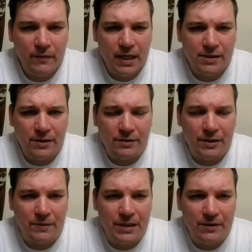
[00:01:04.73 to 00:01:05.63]
So
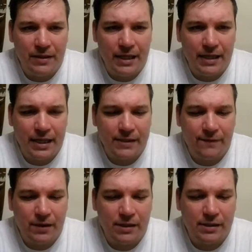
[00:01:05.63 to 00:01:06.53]
you would do the index
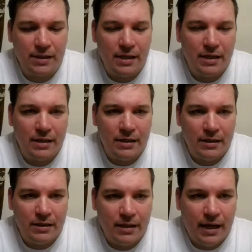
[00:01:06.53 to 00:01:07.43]
first,
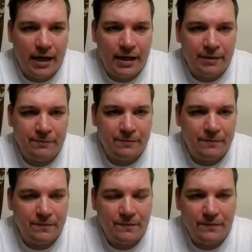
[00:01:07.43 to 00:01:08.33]
it
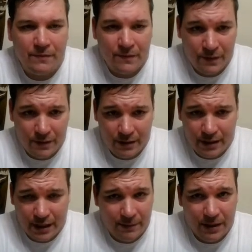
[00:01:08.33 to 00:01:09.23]

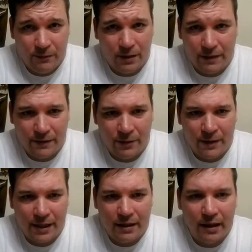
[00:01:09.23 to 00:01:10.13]
could be whatever you
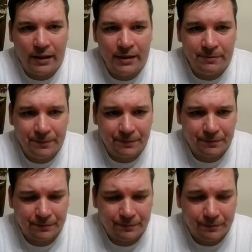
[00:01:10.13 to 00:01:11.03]
want to call it,
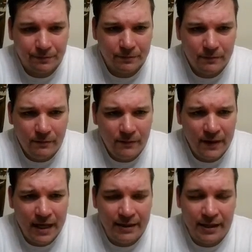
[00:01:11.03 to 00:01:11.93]

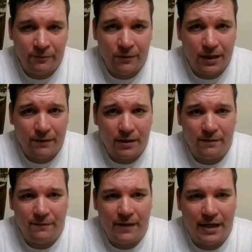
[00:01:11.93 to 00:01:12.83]
and then whatever
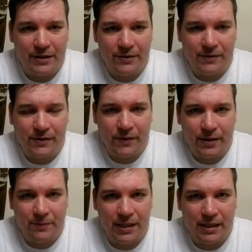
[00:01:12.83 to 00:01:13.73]
value is going to
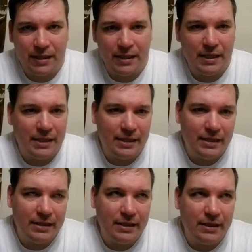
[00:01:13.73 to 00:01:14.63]
be
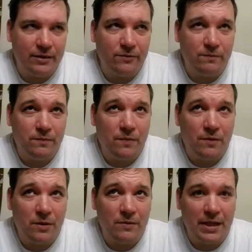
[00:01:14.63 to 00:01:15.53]

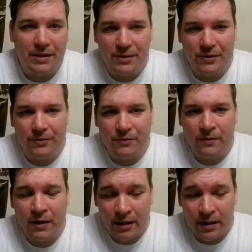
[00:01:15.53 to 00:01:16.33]
thrown into